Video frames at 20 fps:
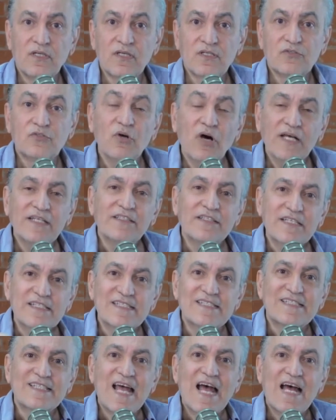to
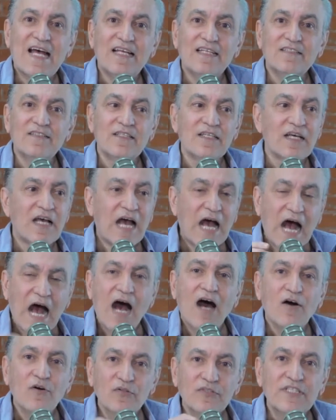understand
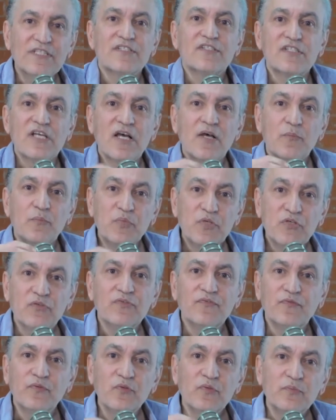how this
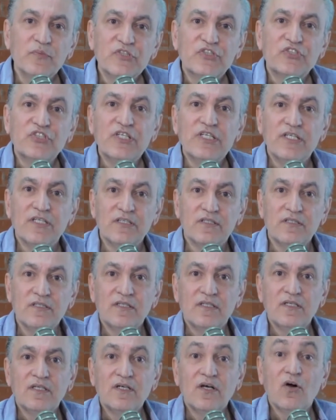beautiful machine
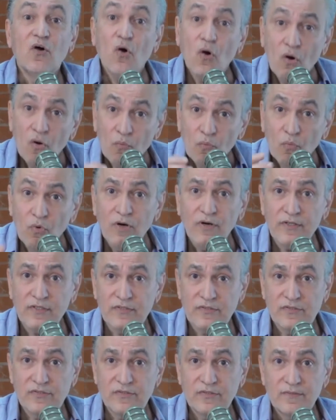
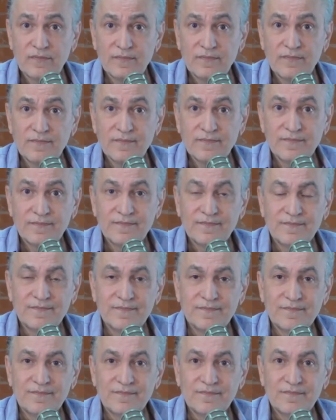works.
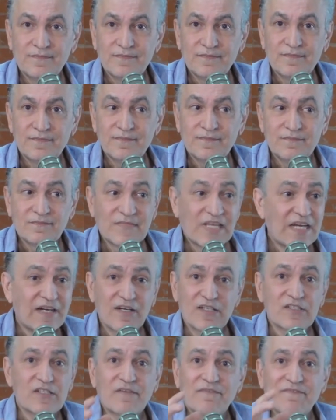There is a